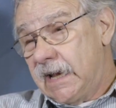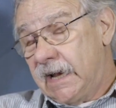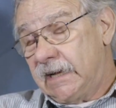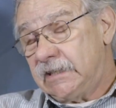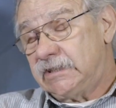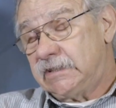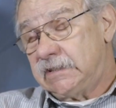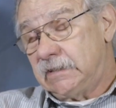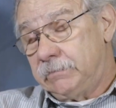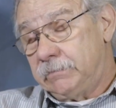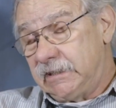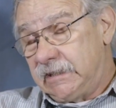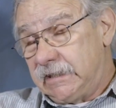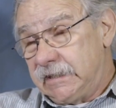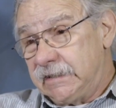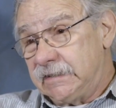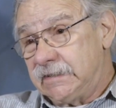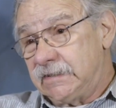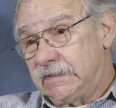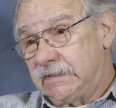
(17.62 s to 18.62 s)
actually
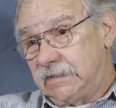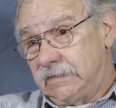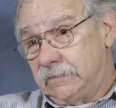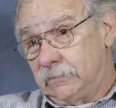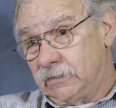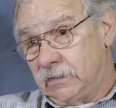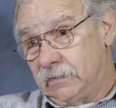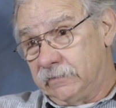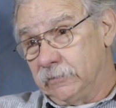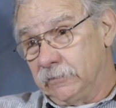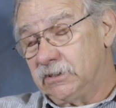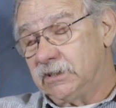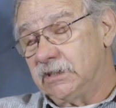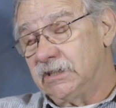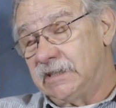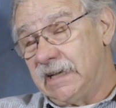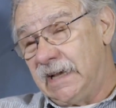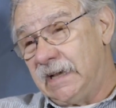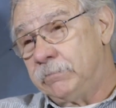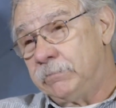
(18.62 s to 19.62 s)
begins the first
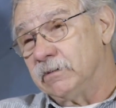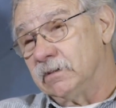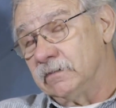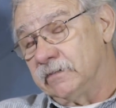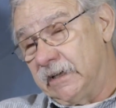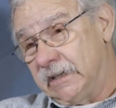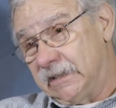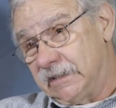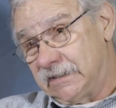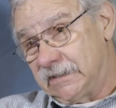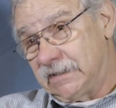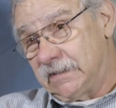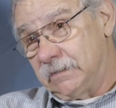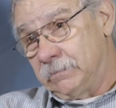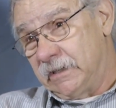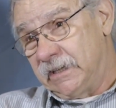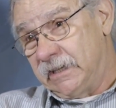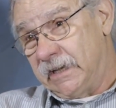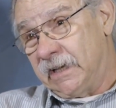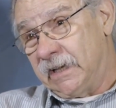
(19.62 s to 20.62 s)
example of that is the
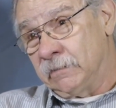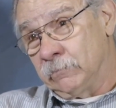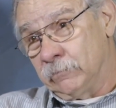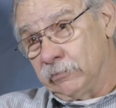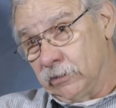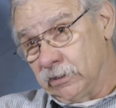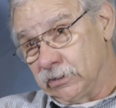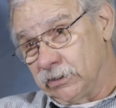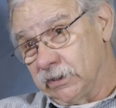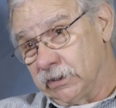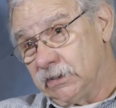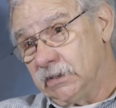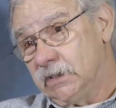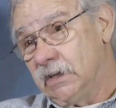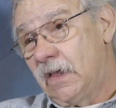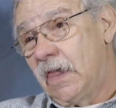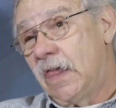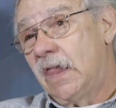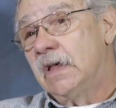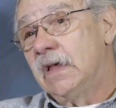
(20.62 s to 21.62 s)
Manhattan Project,
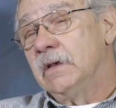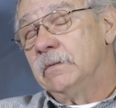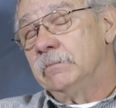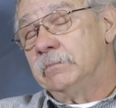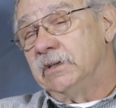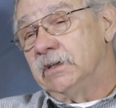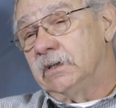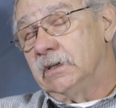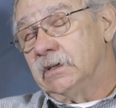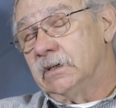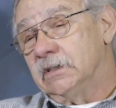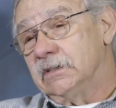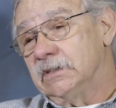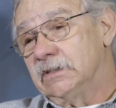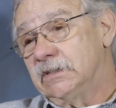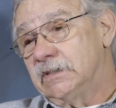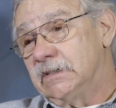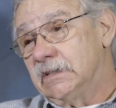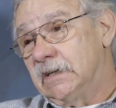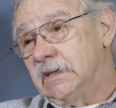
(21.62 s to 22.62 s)

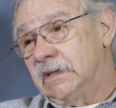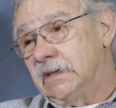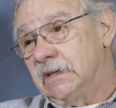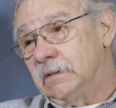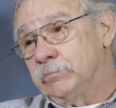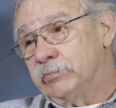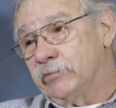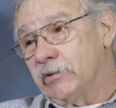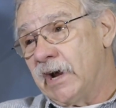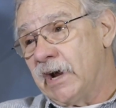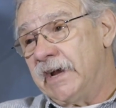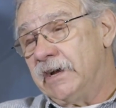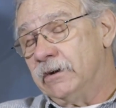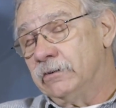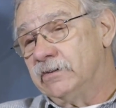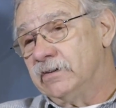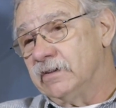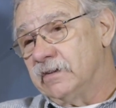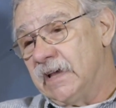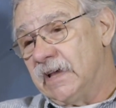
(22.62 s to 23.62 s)
because uh,
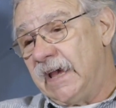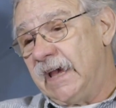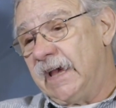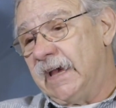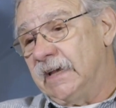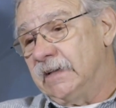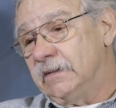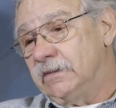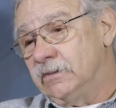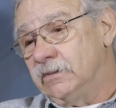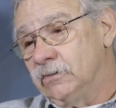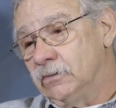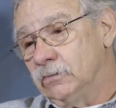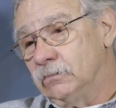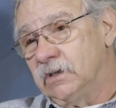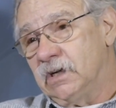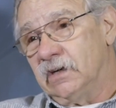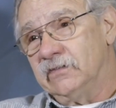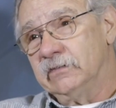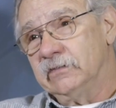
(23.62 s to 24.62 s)
prior to that, you know,
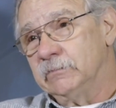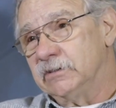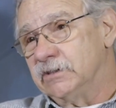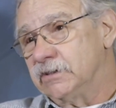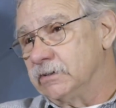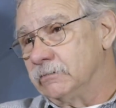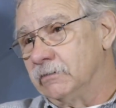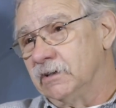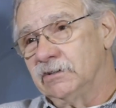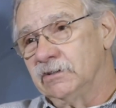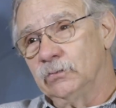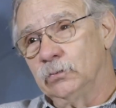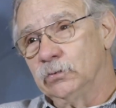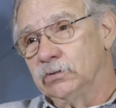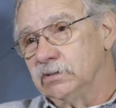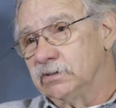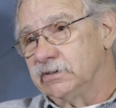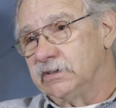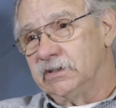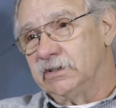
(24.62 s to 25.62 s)
governments around the
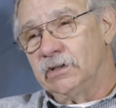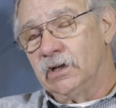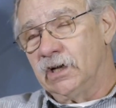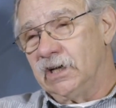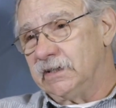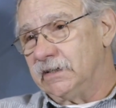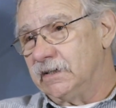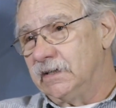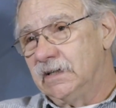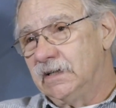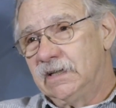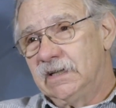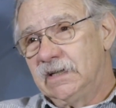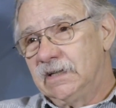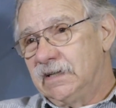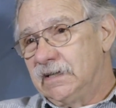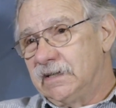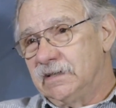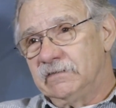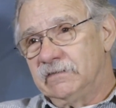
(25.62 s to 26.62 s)
world did not
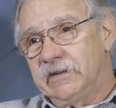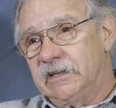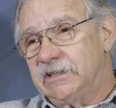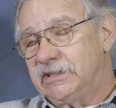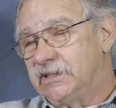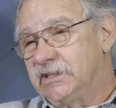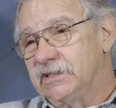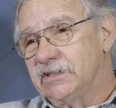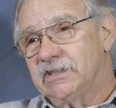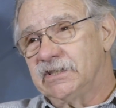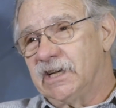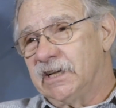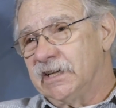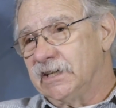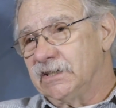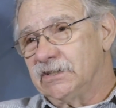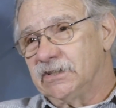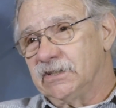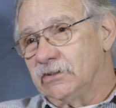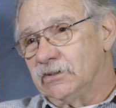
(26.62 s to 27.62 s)
invest in
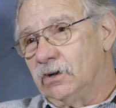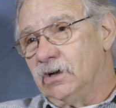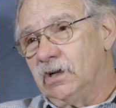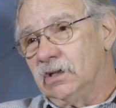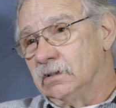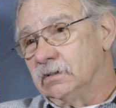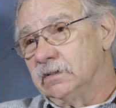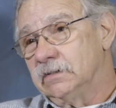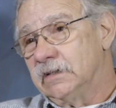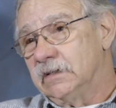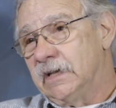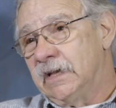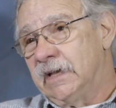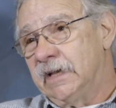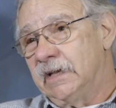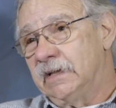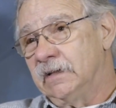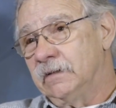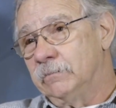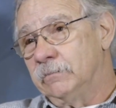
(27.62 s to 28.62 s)
science at all.
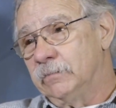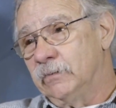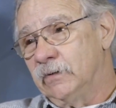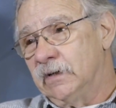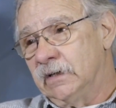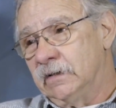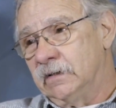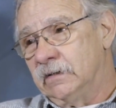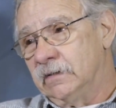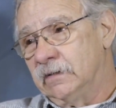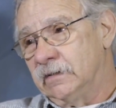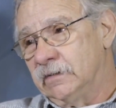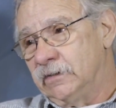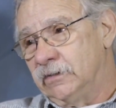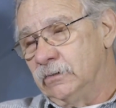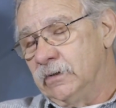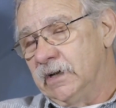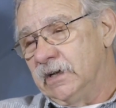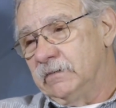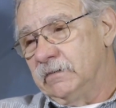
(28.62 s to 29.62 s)
And uh,
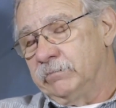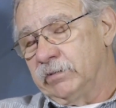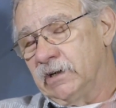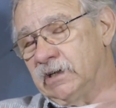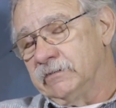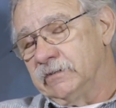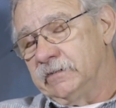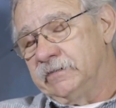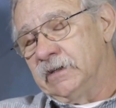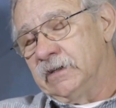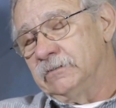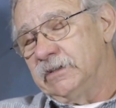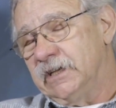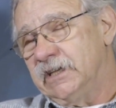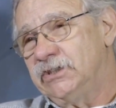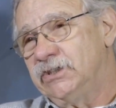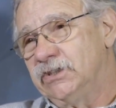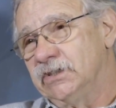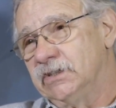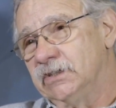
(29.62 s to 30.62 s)
you had private
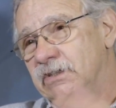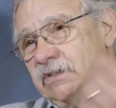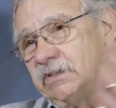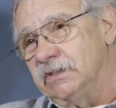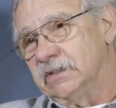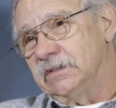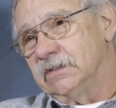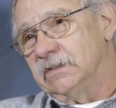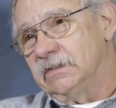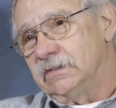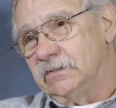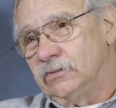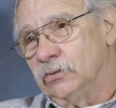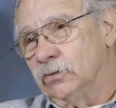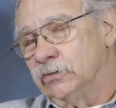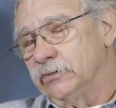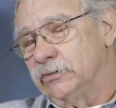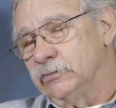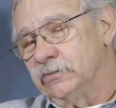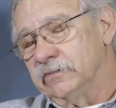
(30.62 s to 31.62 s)
foundations and
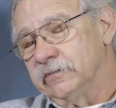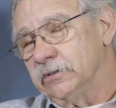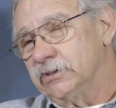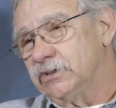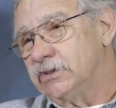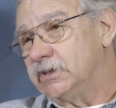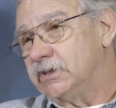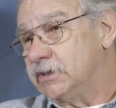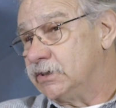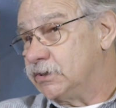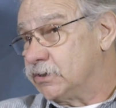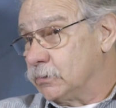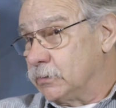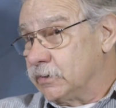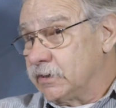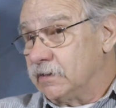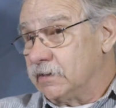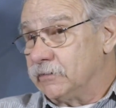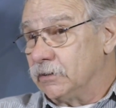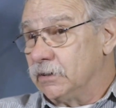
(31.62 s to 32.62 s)
or universities or
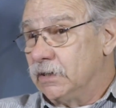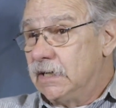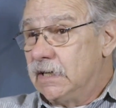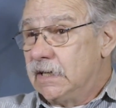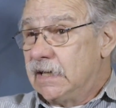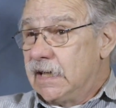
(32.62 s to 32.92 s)
whatever